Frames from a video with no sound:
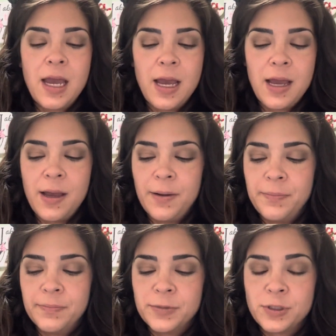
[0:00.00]

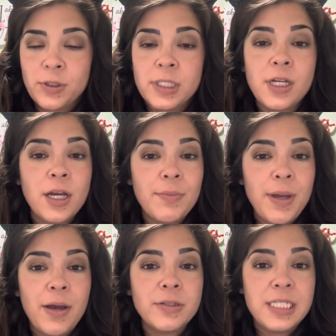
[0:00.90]
So let's talk
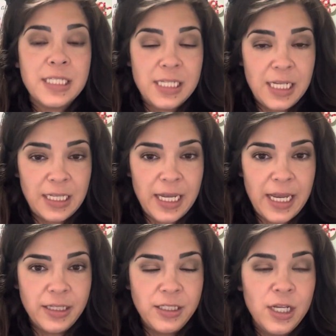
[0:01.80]
about Disneyland